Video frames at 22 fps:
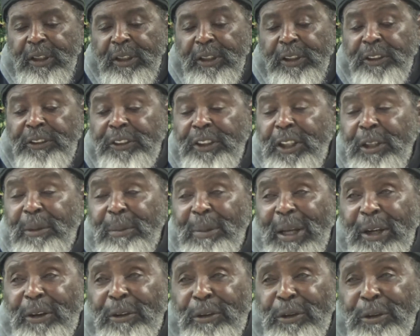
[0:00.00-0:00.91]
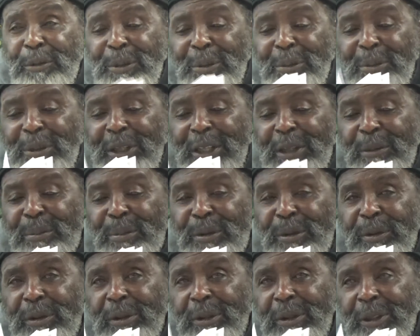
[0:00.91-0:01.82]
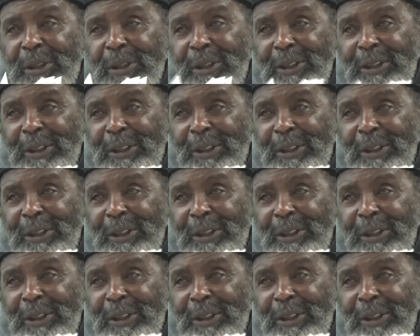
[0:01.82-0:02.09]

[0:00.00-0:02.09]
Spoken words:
does anybody remember that book?